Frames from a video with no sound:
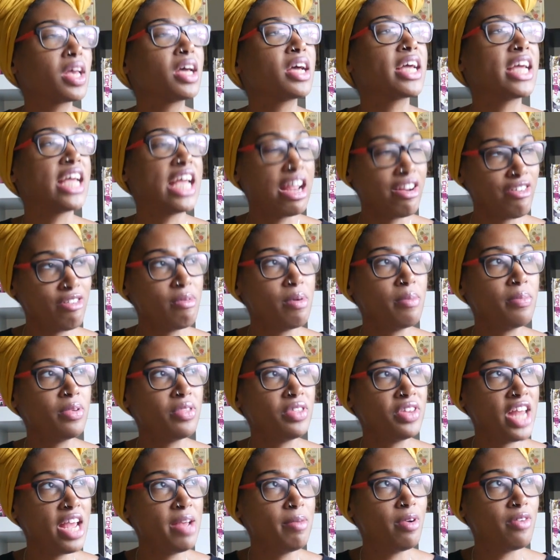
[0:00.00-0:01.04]
Can't remember
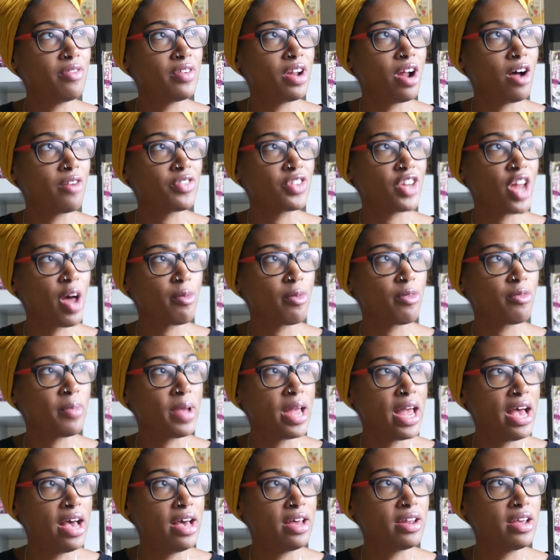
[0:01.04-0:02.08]
the name of it off the top of my
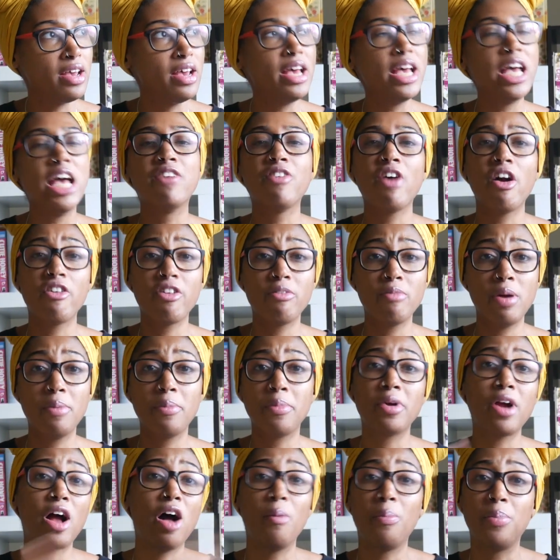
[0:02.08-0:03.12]
head. If I
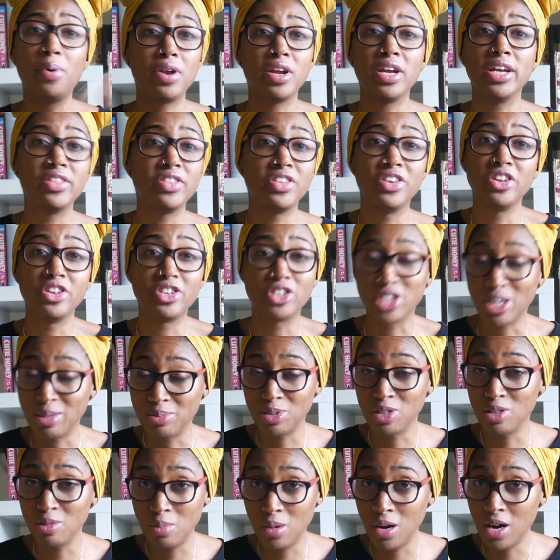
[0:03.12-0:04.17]
remember, I'll put it in the
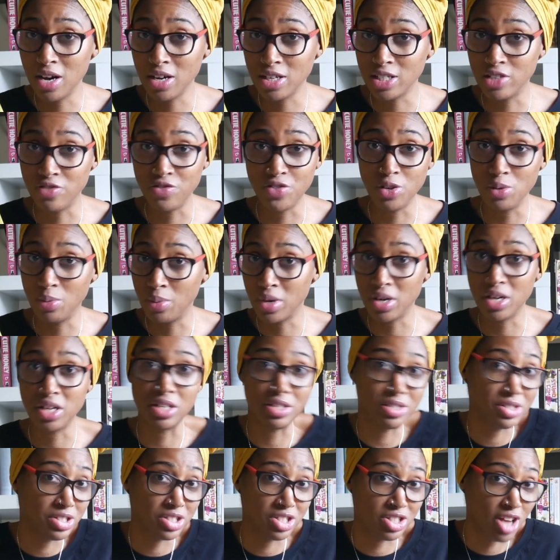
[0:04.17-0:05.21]
description box if you want
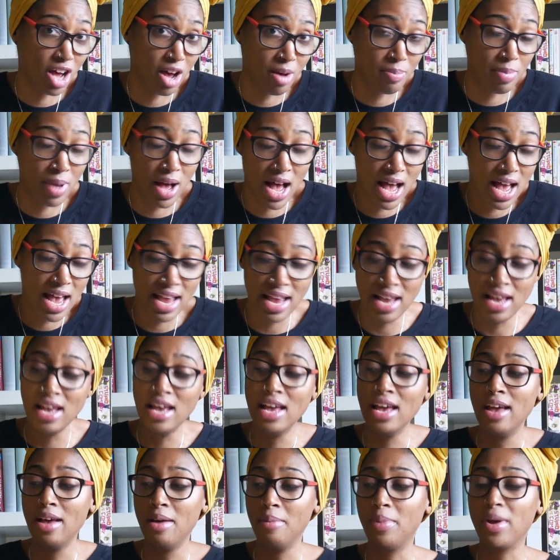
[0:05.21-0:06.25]
to stop by.
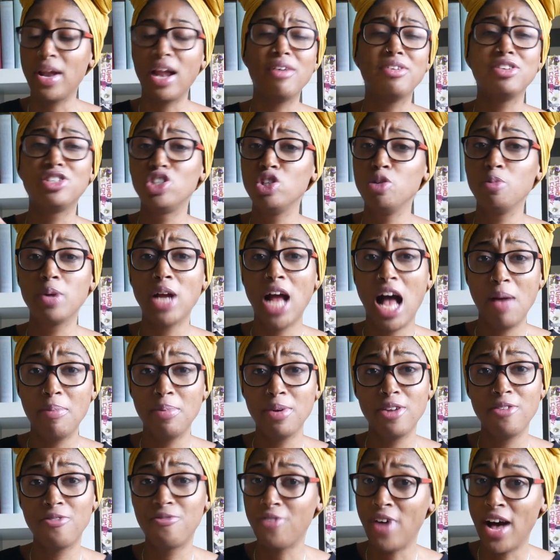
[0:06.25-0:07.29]
But I was super
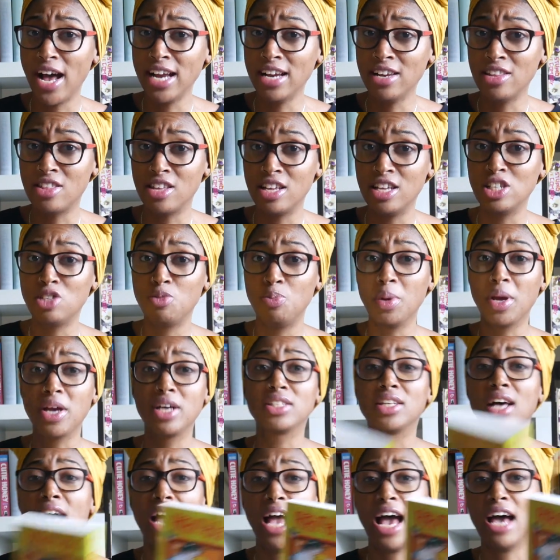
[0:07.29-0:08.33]
happy to find this
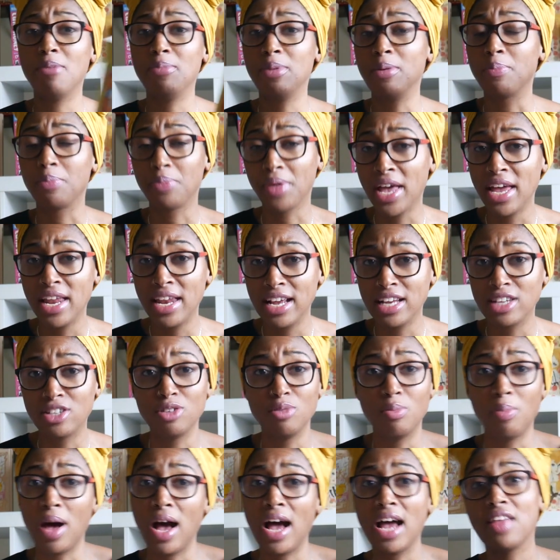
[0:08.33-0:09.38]
because I had been planning
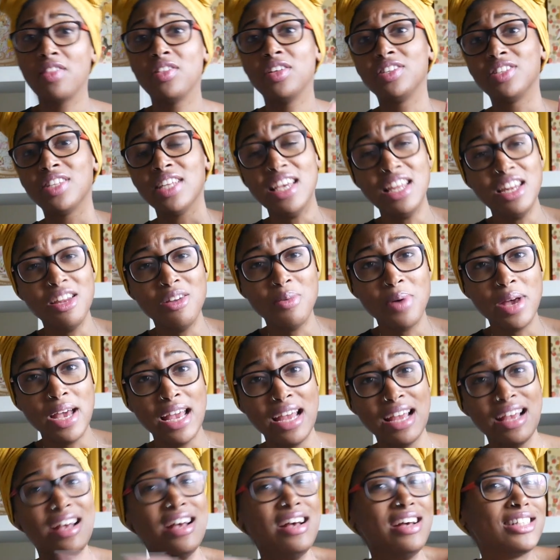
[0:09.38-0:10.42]
to buy this
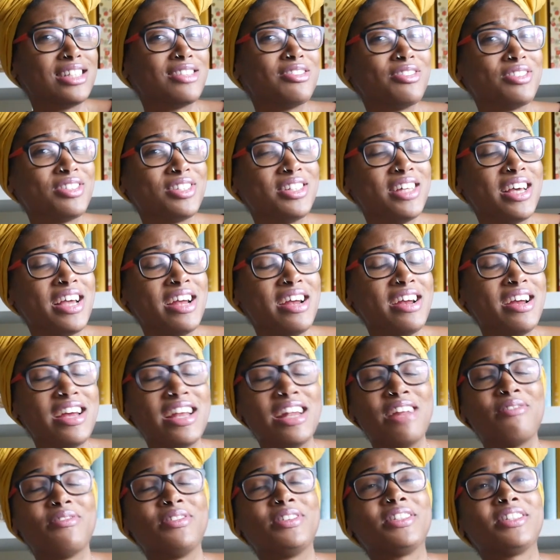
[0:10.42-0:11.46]
anyway. So it was there,
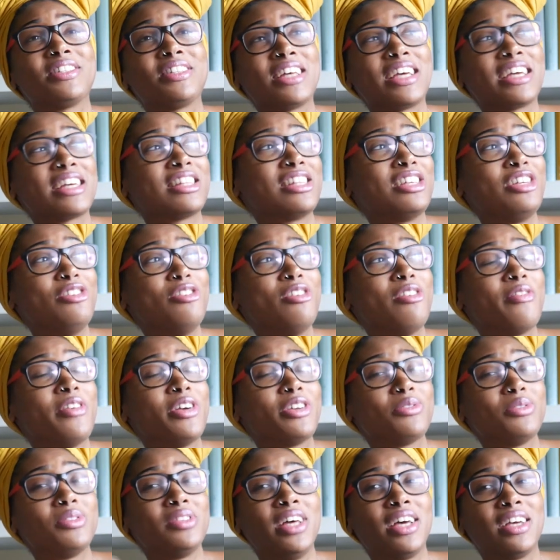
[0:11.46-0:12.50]
and it was the
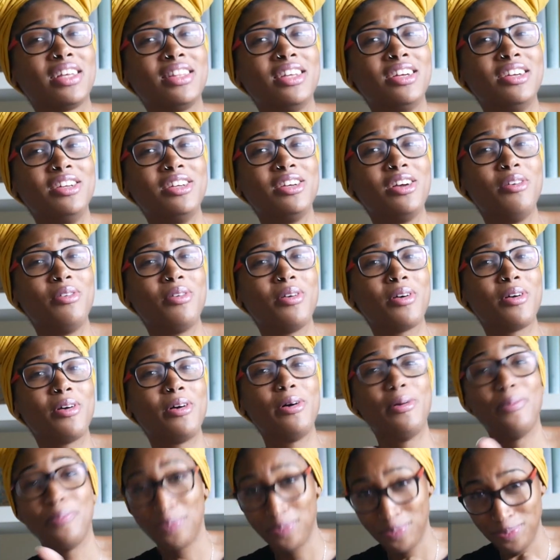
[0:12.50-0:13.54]
universe was like, there you go,
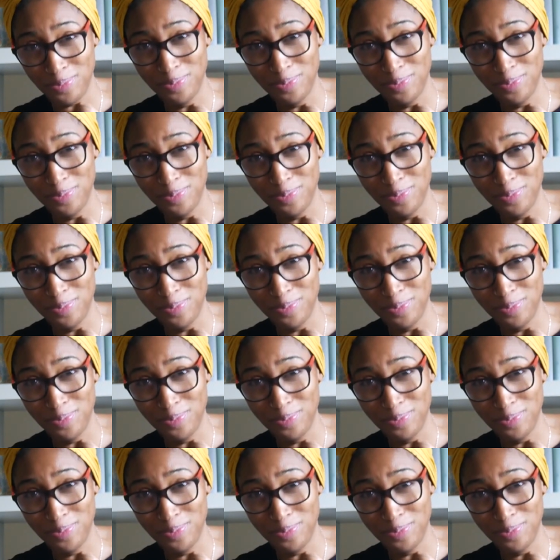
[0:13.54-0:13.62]
girl.